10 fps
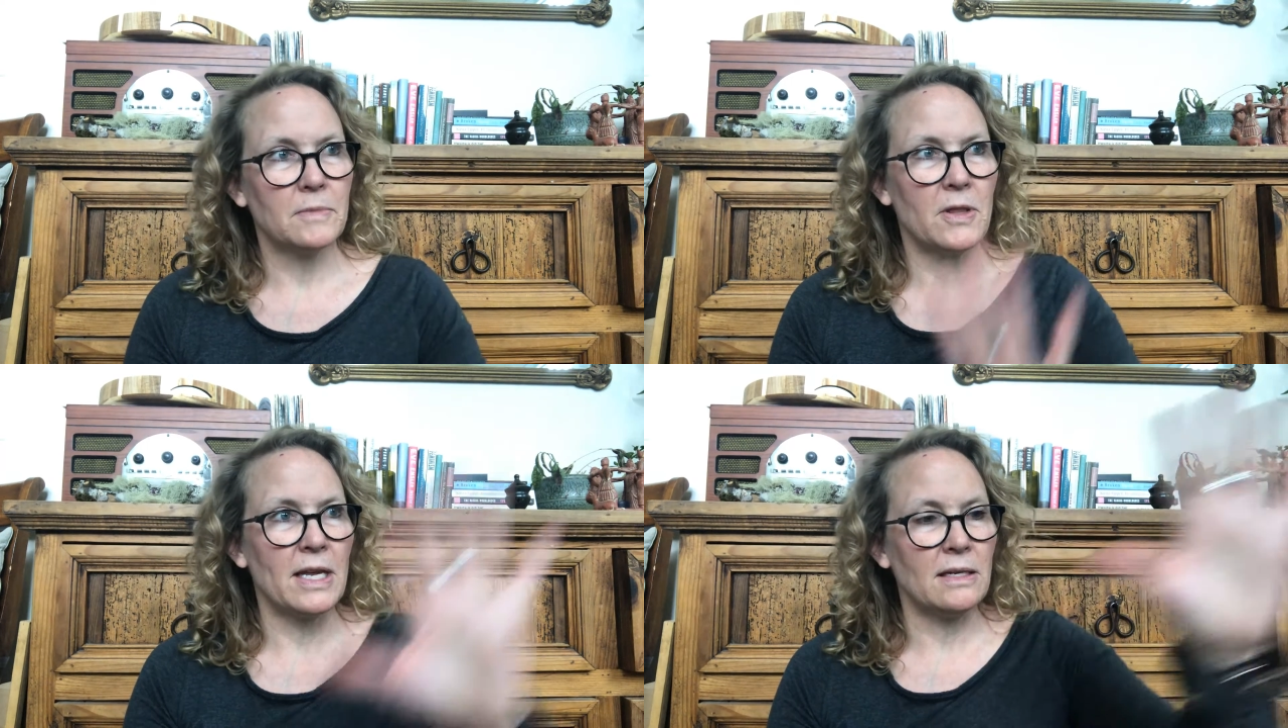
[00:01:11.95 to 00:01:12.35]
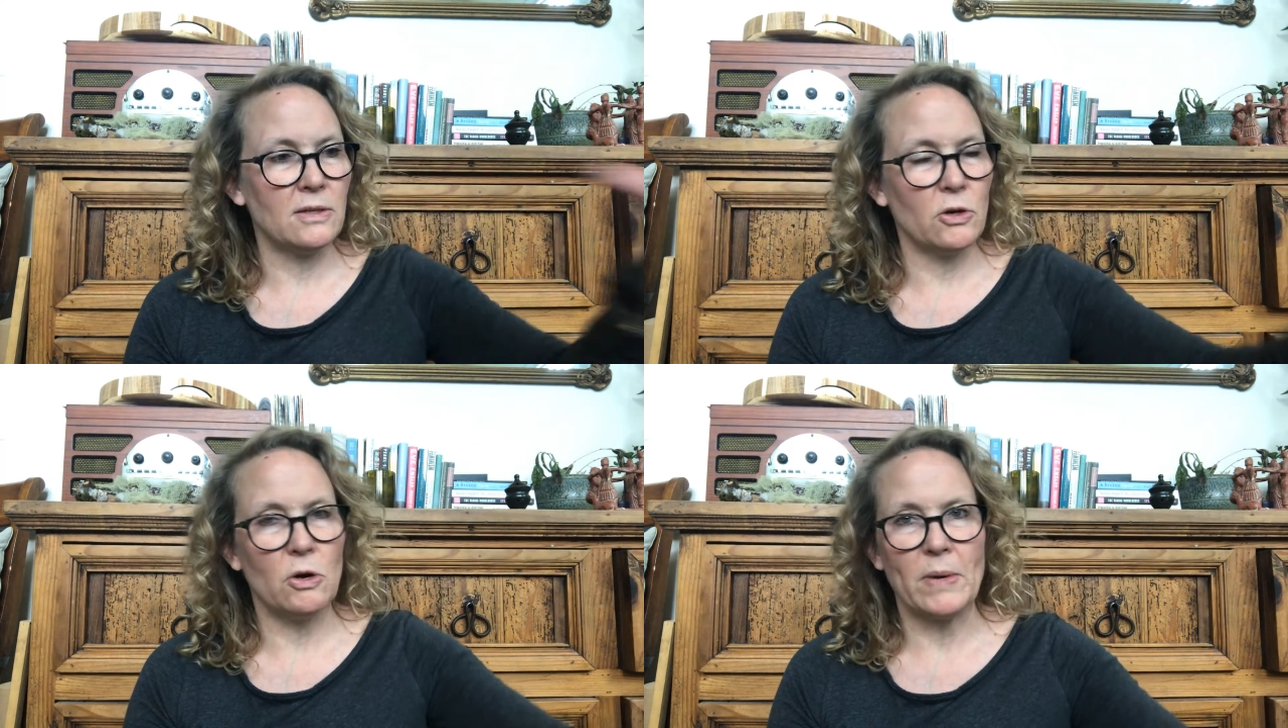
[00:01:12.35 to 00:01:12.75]
things
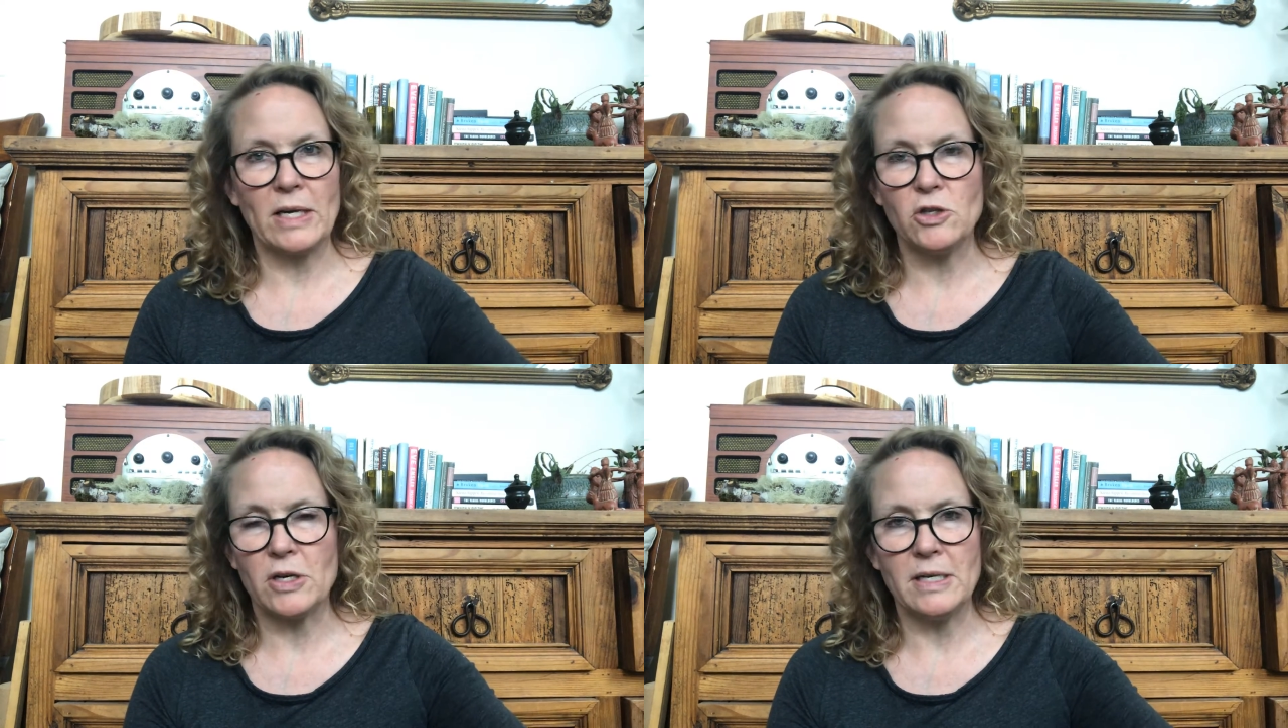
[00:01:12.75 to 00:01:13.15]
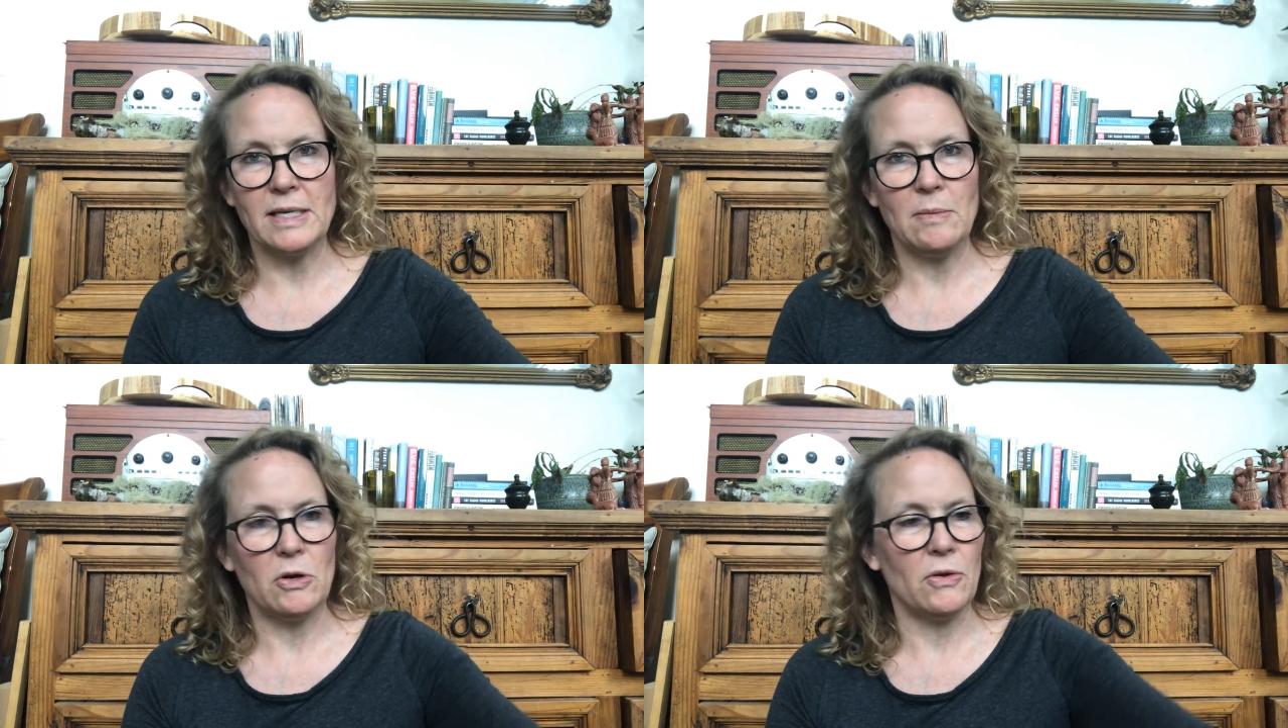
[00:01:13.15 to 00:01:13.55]
that are arranged on a
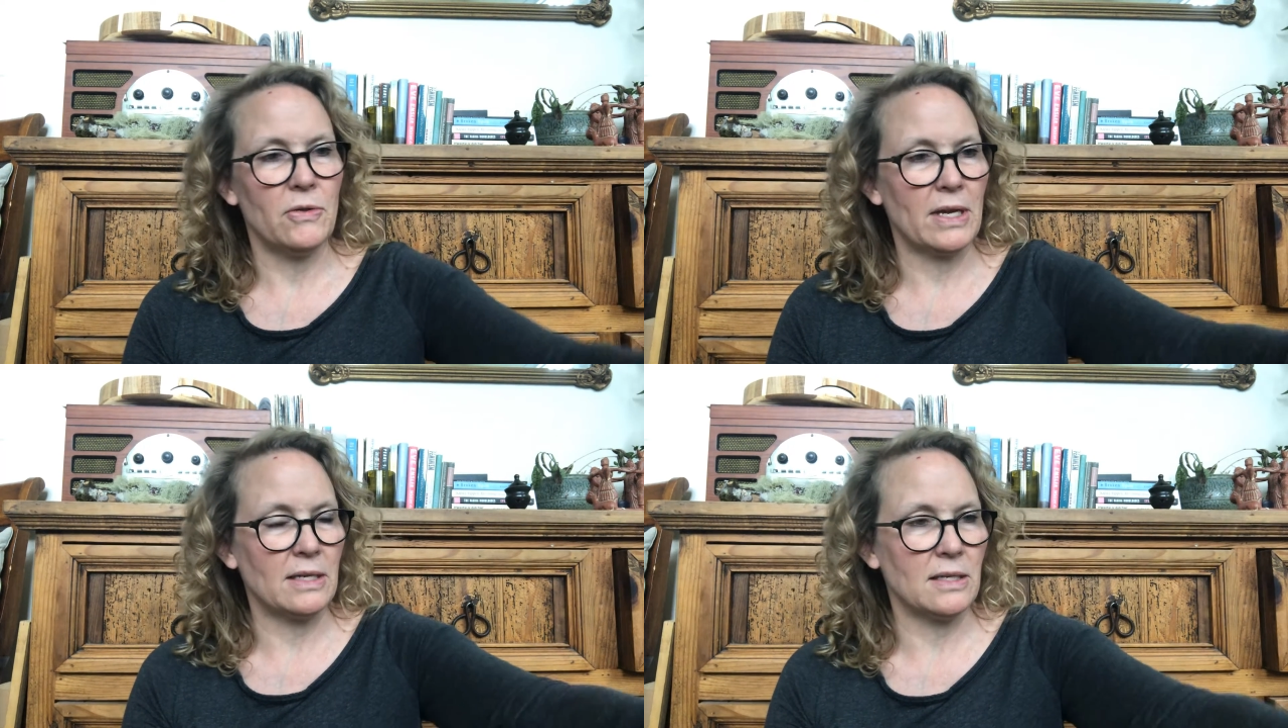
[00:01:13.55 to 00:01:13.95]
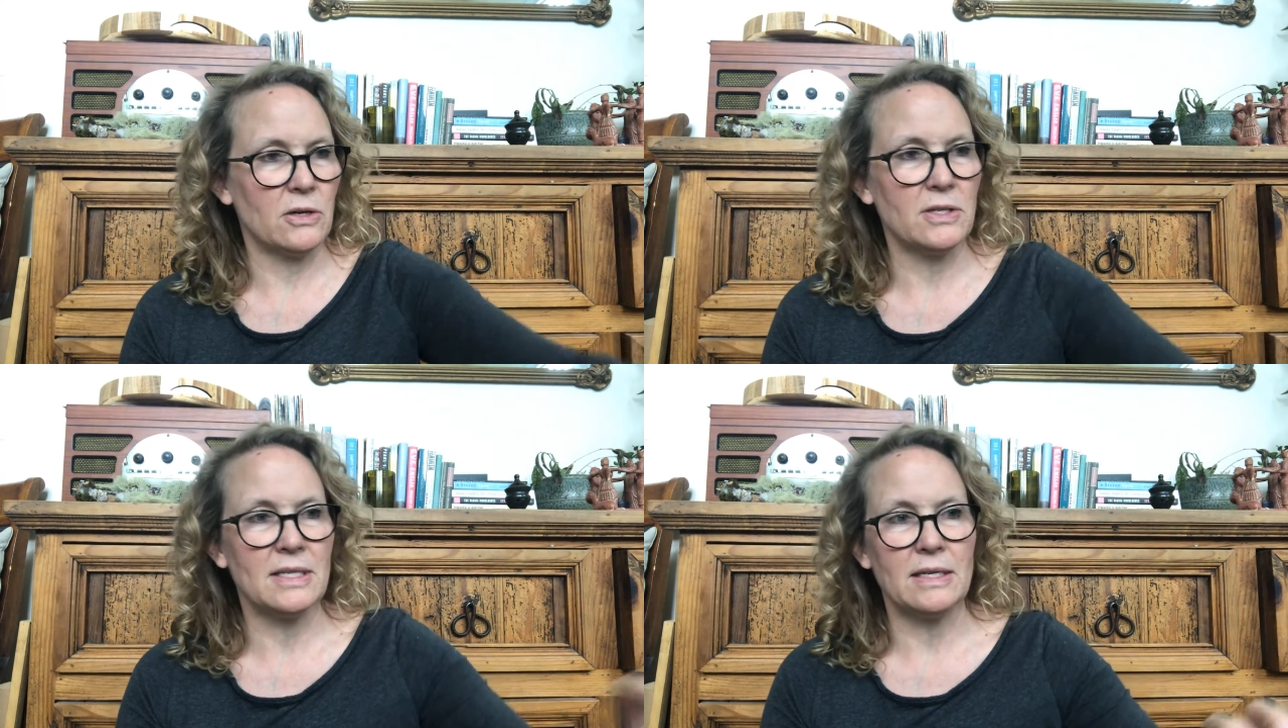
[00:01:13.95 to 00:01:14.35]
table, things that
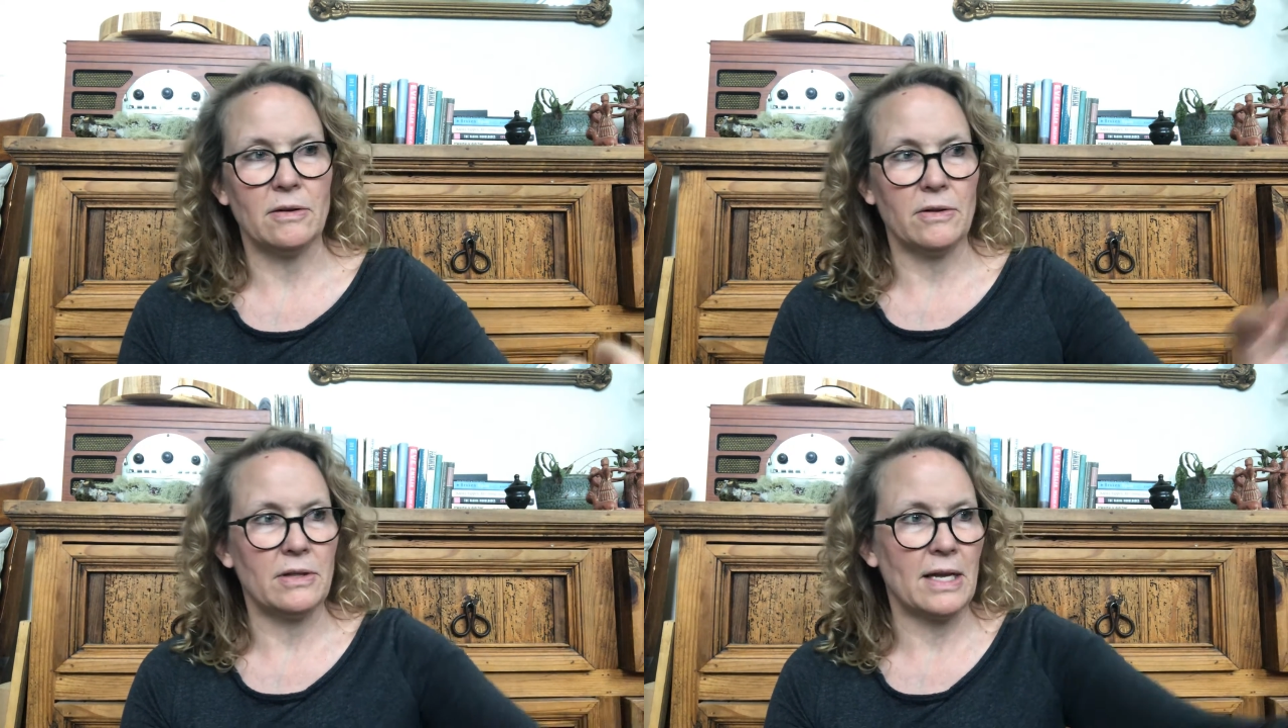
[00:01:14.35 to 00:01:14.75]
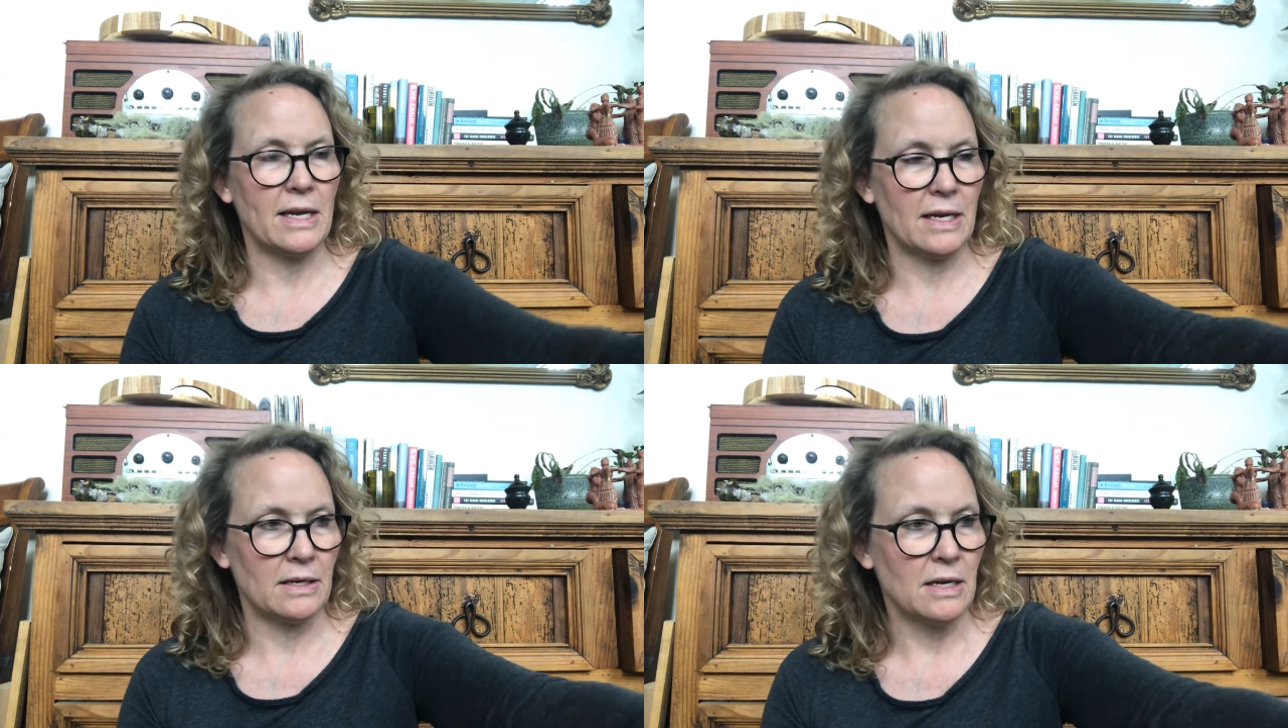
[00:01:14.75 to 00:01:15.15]
are still, that they
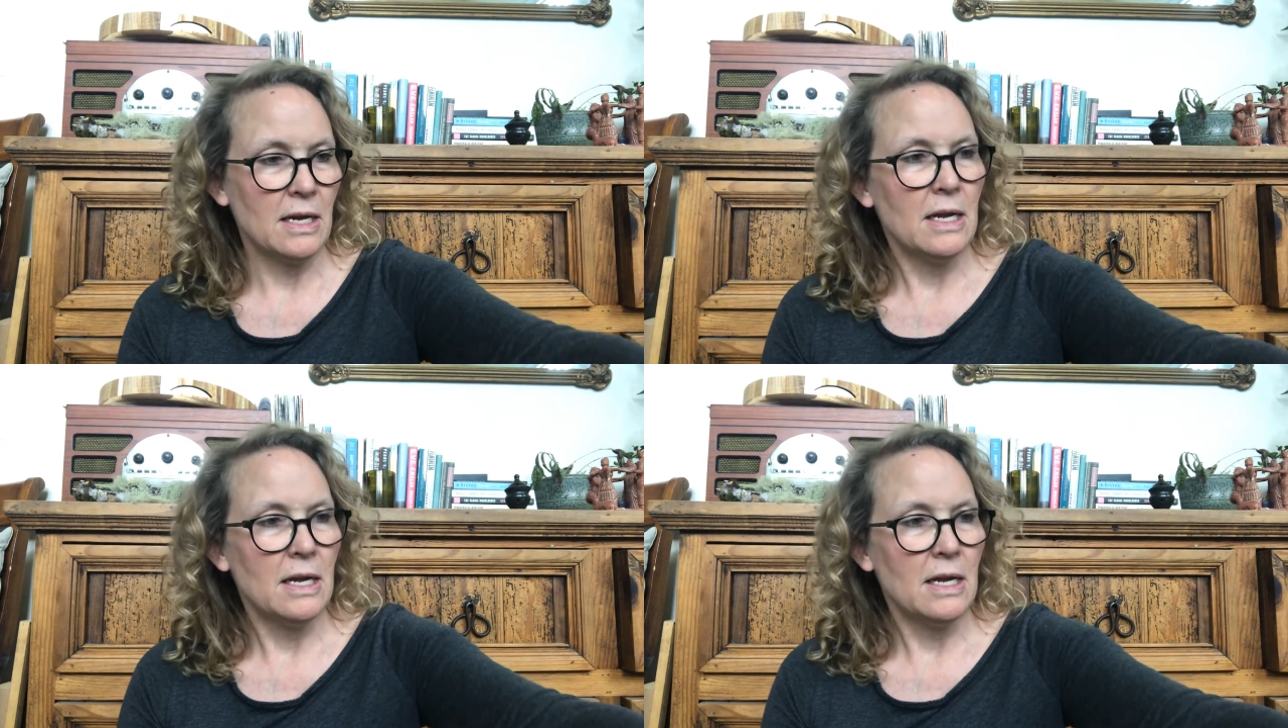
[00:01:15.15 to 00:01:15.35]
can